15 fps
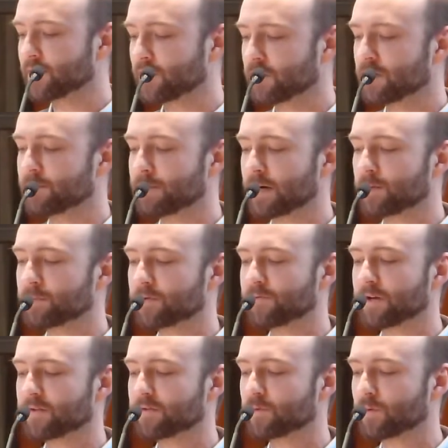heard about
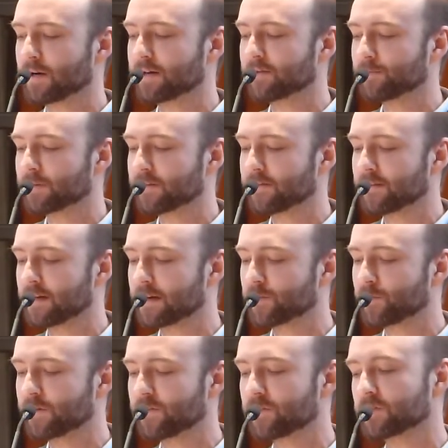Professor Wiseman's
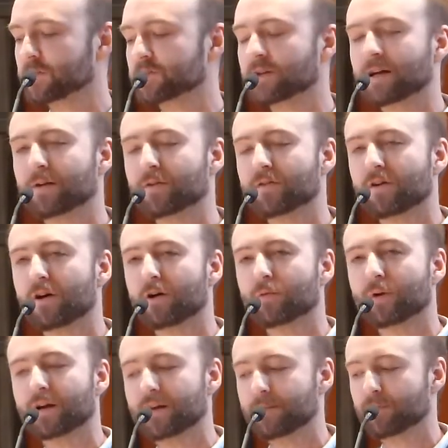luck research, I was
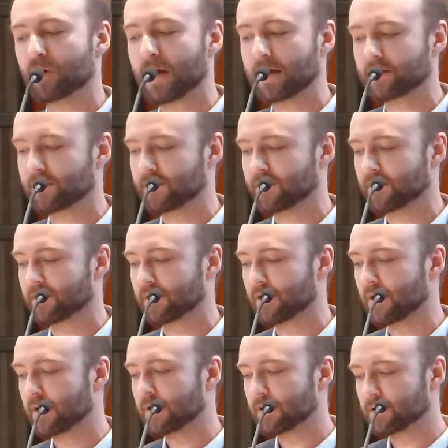already practicing
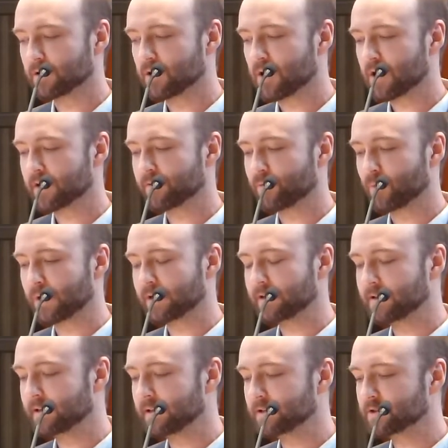a lot of what he
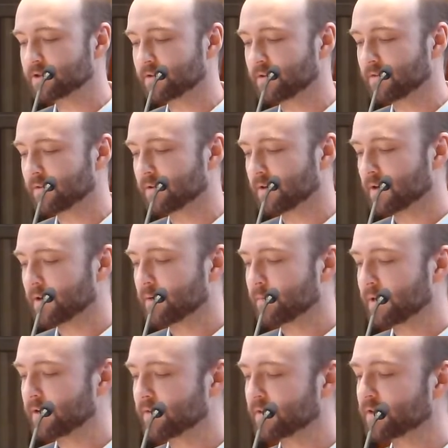teaches
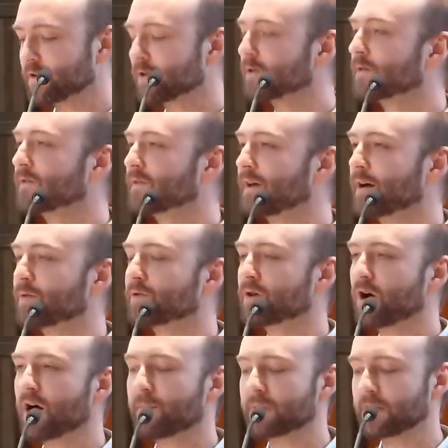because it turns out
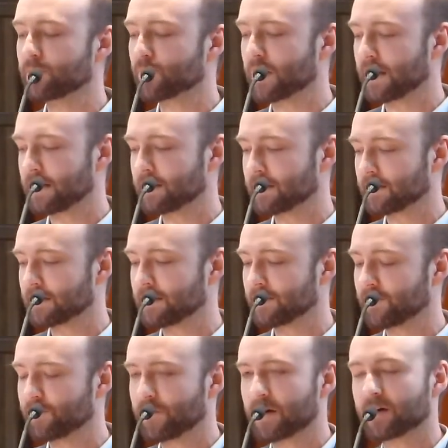comedy writing
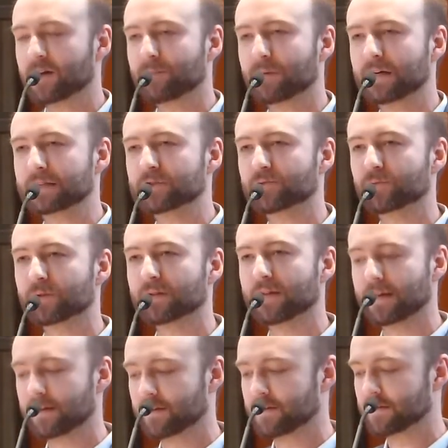is very much
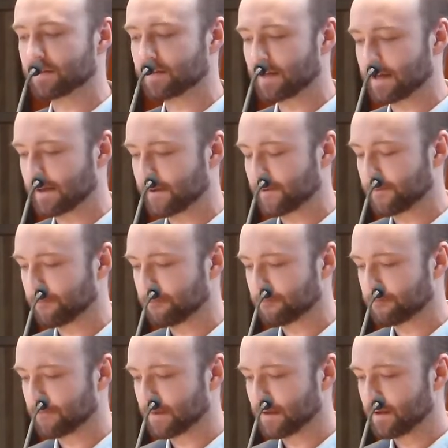related to luck.
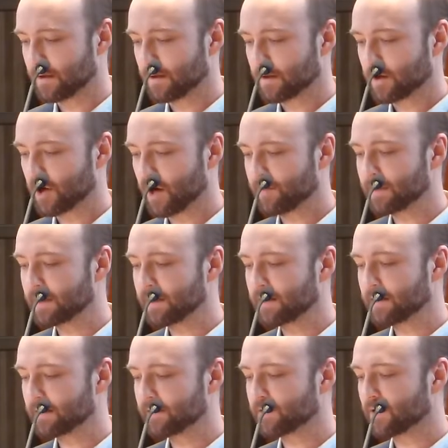
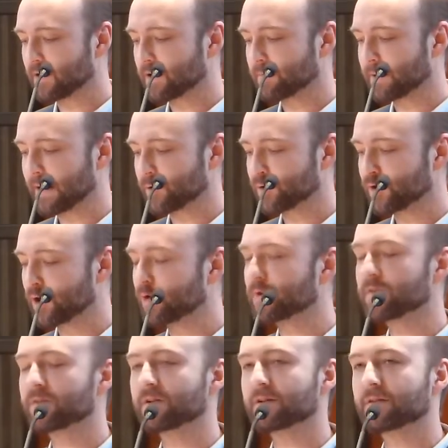Comedy is all about
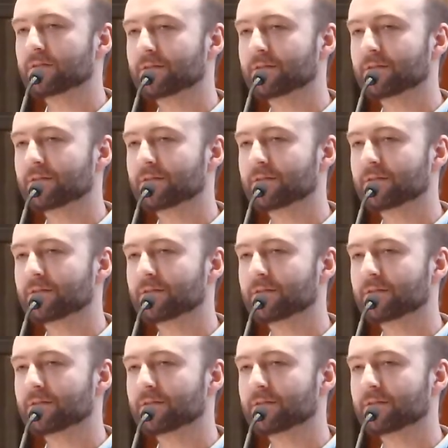noticing